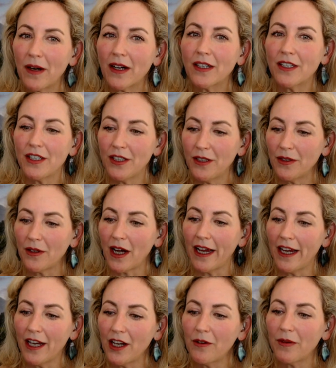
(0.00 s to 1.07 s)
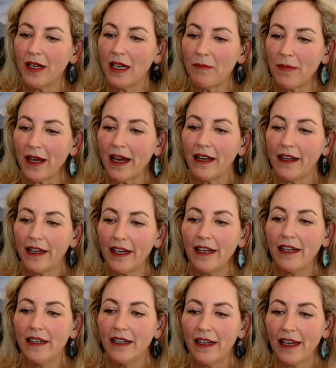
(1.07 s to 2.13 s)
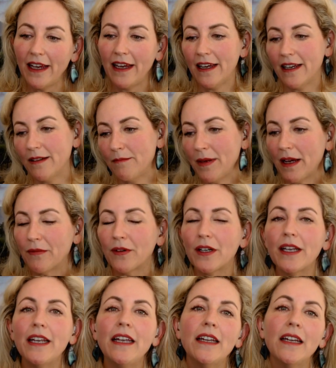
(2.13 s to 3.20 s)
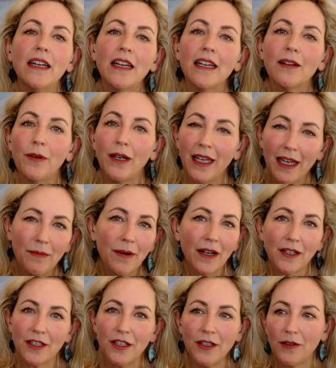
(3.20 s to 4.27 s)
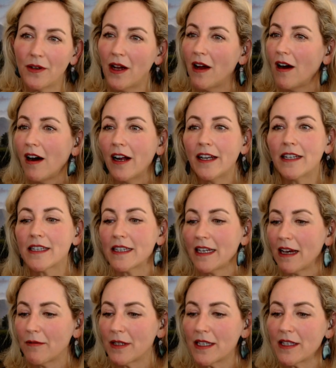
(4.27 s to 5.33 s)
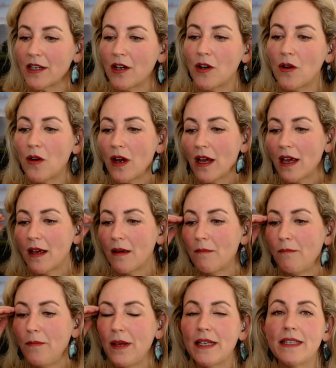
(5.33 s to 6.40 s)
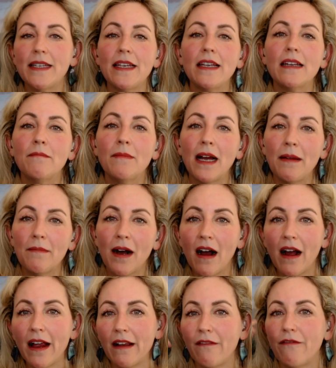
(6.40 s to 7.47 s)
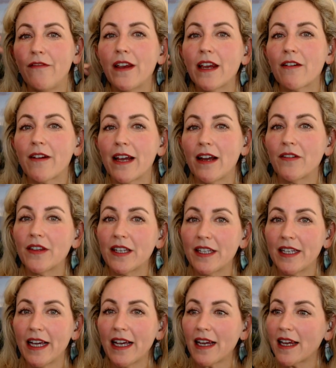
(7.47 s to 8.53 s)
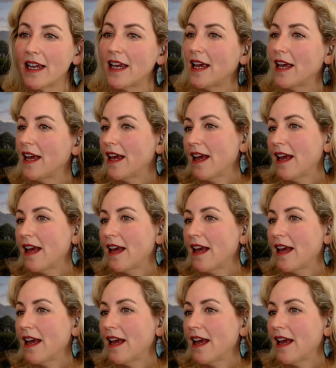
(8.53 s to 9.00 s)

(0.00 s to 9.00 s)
part 2. I agree, Patty and Beverly. We need part 2. Honestly, I was so busy in my mind figuring out the tech